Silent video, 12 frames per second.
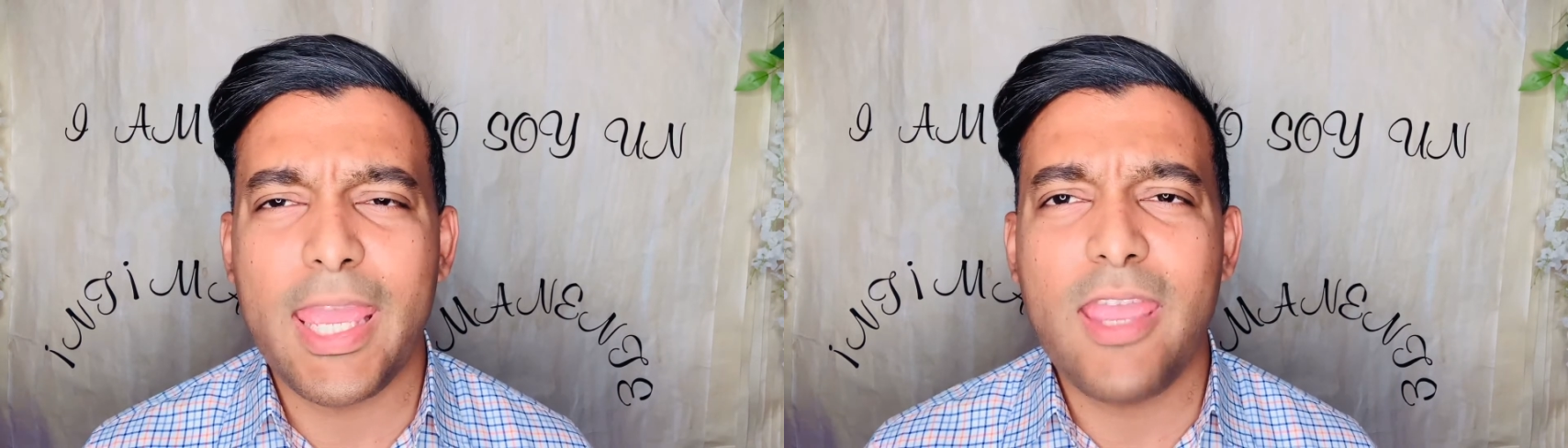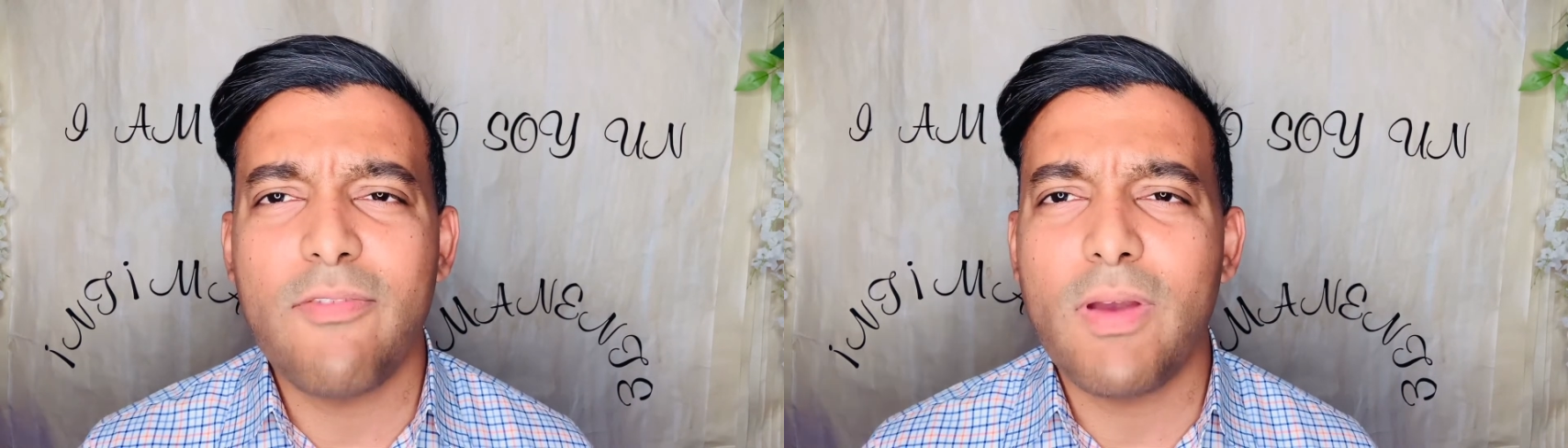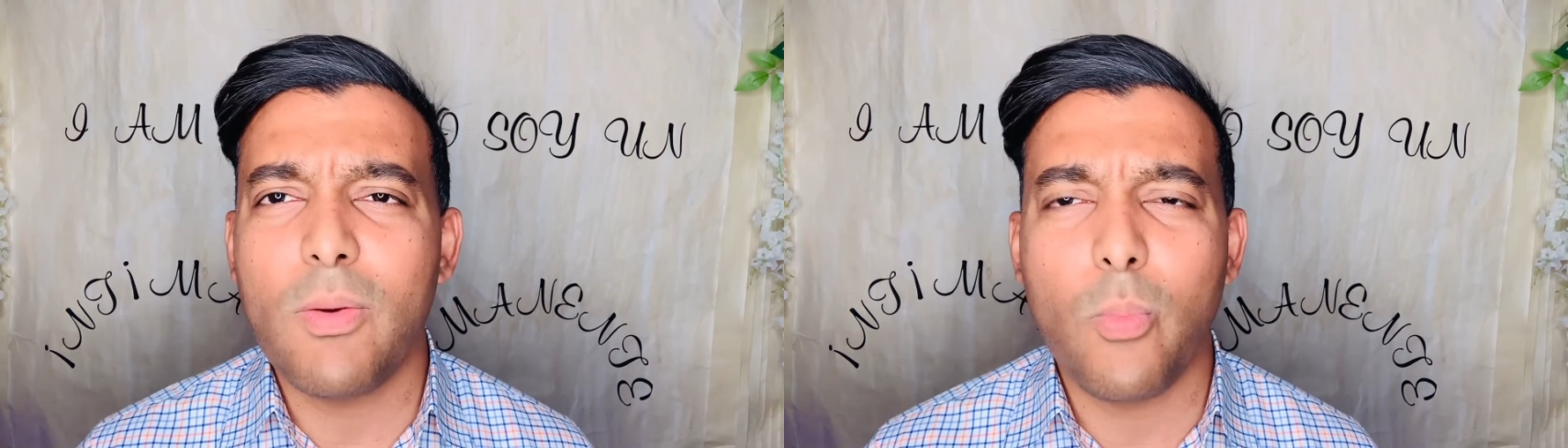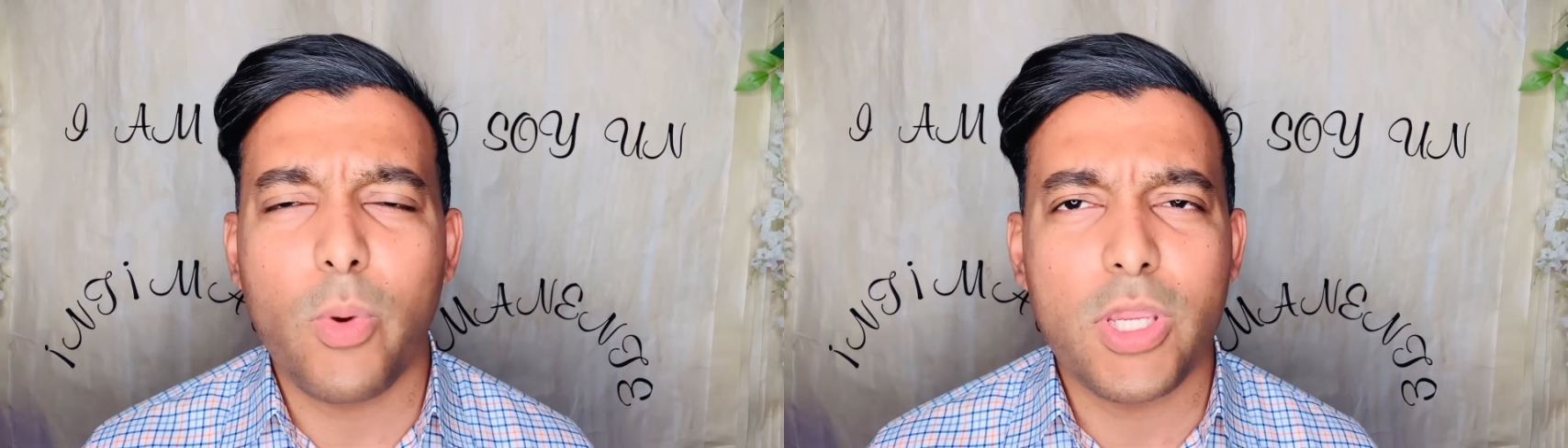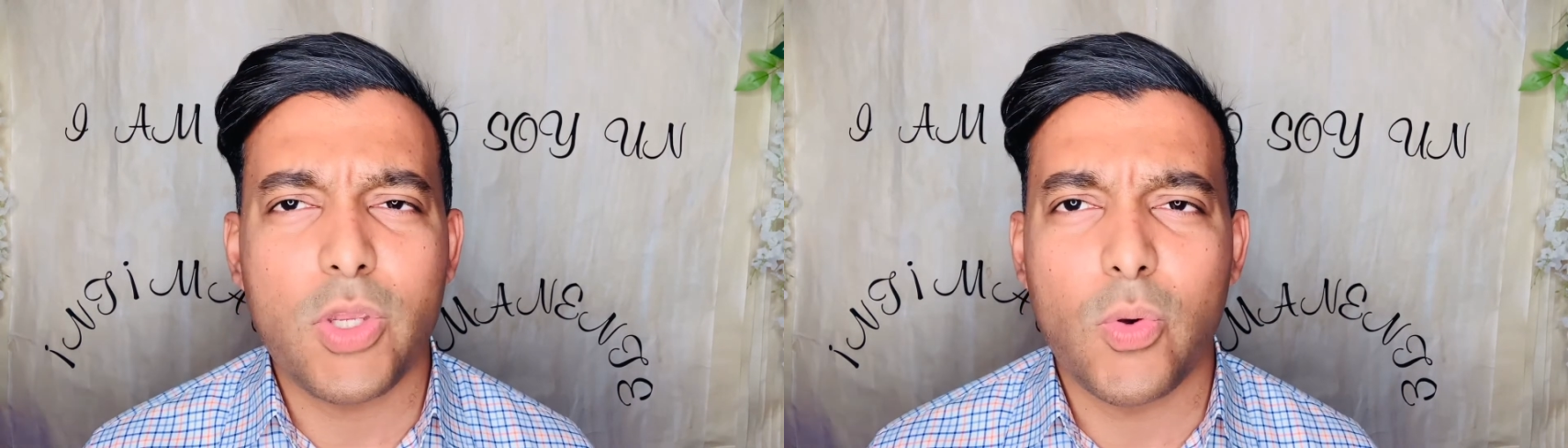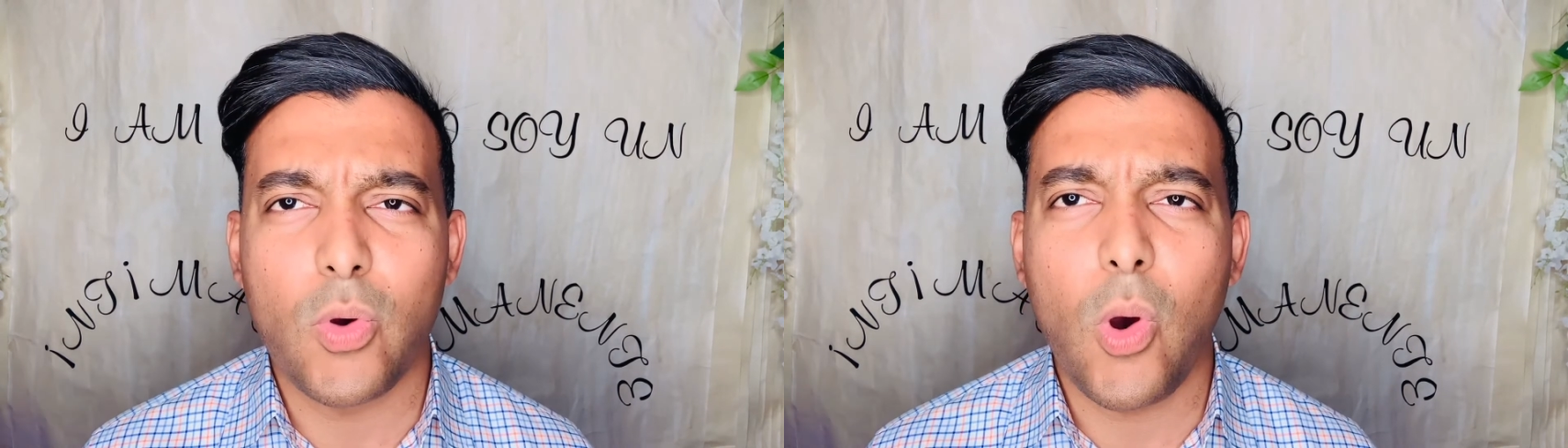even when
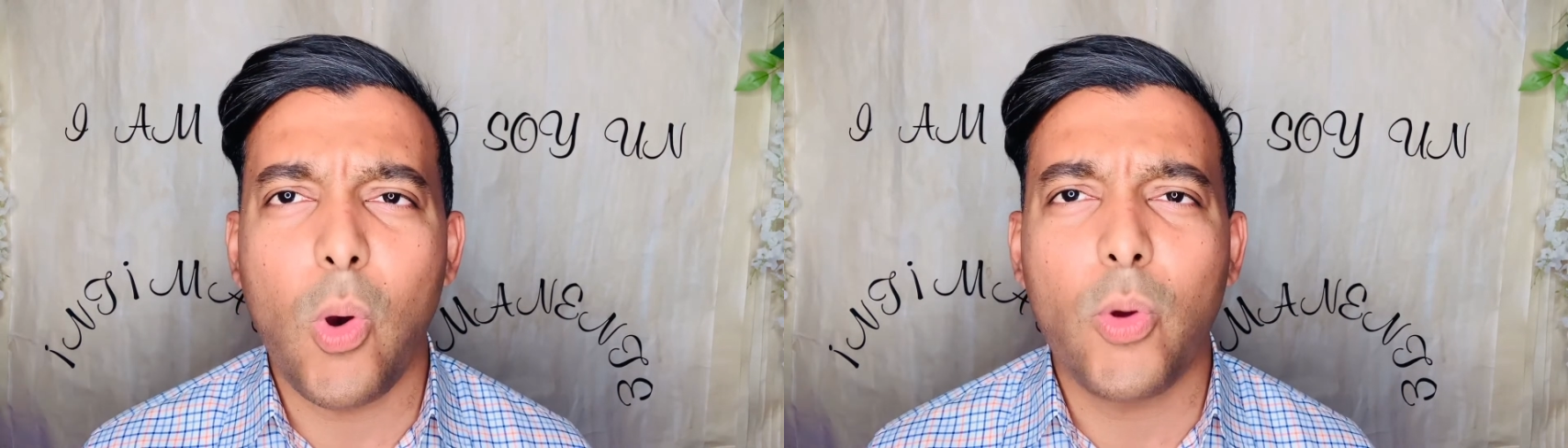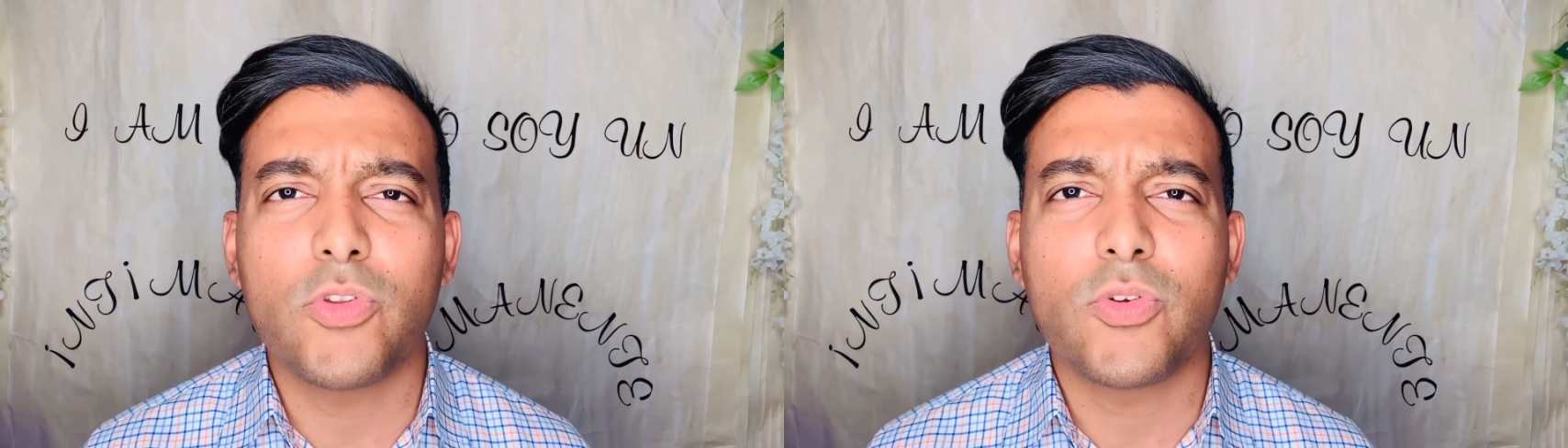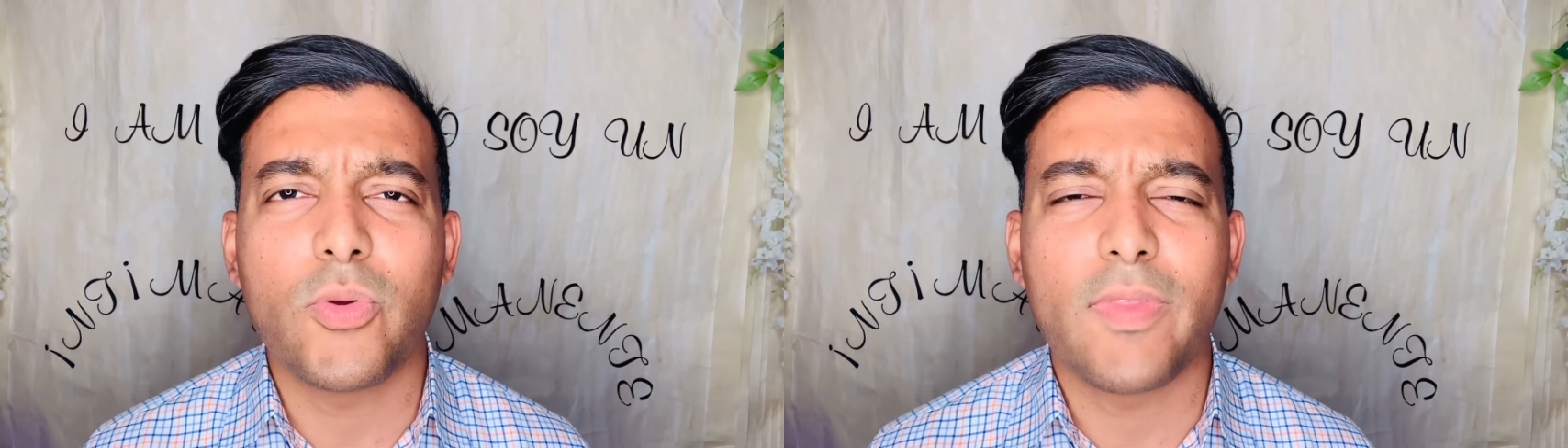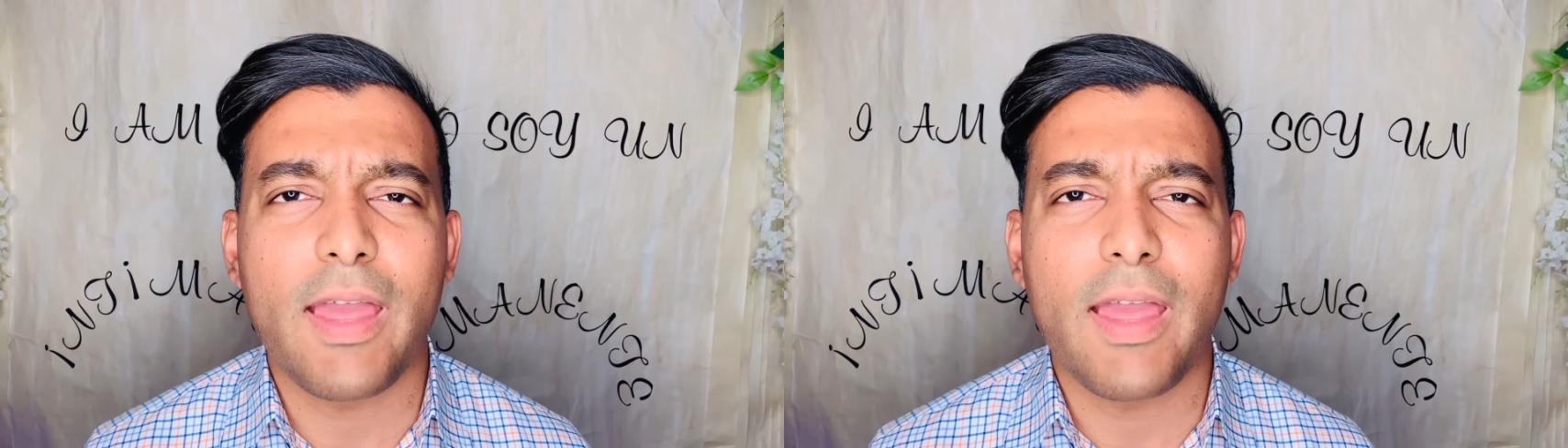you go through